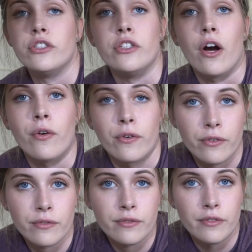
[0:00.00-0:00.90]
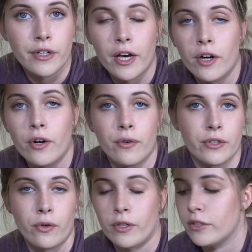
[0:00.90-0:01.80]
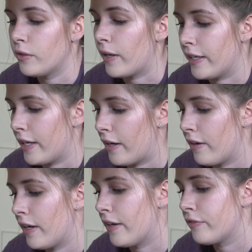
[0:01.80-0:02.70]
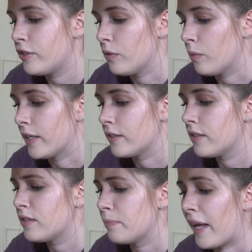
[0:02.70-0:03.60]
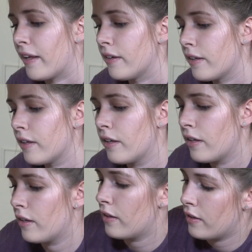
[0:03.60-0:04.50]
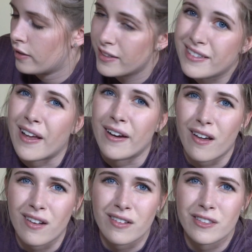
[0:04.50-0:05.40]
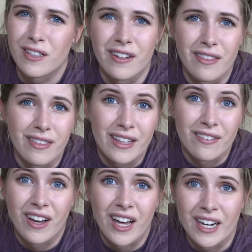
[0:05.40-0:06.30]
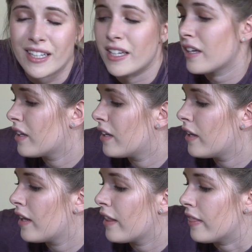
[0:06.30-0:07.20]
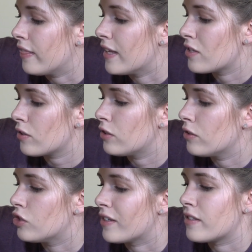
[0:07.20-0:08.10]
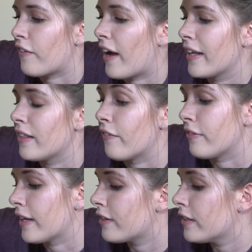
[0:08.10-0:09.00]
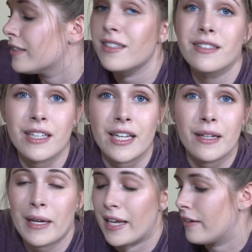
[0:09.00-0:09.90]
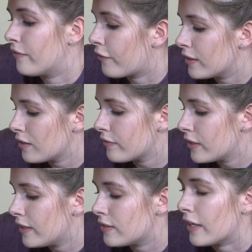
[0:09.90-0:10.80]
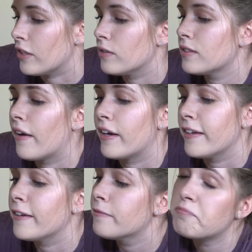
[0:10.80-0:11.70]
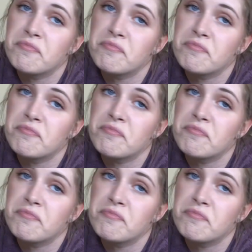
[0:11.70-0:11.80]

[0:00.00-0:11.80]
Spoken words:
don't know, nor do I care enough to want to spend $10 on a thing of honey. This will do just fine. The flavor is the same, and for as often as I use honey,